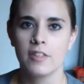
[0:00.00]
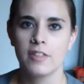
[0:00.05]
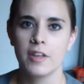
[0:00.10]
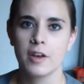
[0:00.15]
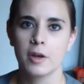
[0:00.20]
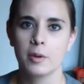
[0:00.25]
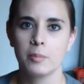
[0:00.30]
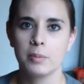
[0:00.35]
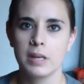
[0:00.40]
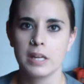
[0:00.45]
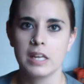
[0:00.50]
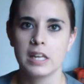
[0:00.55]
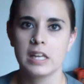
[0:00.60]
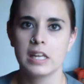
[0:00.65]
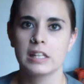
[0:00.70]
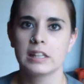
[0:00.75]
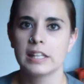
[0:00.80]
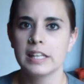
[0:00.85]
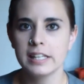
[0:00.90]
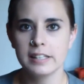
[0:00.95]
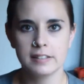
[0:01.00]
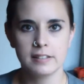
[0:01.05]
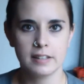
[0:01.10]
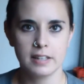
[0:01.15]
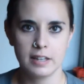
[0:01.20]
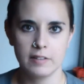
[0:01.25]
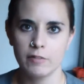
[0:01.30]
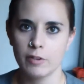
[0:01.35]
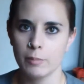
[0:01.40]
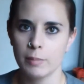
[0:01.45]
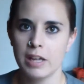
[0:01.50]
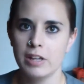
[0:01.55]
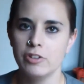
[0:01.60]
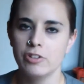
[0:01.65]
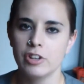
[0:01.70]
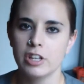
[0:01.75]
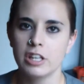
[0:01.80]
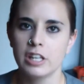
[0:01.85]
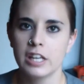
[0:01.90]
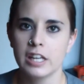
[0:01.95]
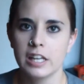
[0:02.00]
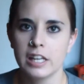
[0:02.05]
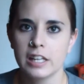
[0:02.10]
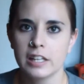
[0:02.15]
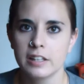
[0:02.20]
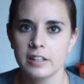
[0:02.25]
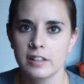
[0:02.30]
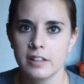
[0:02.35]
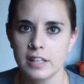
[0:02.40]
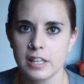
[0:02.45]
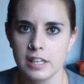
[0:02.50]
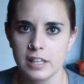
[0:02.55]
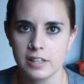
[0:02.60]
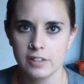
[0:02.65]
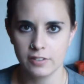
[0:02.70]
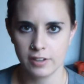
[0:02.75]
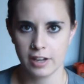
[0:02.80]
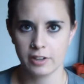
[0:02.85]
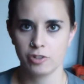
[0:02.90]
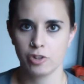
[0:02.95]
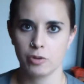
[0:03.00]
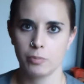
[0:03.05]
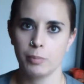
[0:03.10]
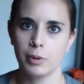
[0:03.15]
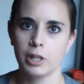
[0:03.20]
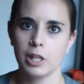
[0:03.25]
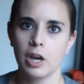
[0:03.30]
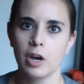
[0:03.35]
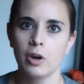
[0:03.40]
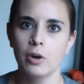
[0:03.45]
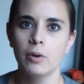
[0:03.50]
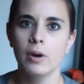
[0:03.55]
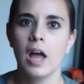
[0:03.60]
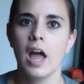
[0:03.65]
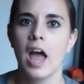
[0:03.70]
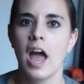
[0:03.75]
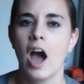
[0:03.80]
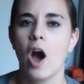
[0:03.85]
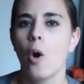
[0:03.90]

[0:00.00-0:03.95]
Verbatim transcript: there'll be links and information in the section below,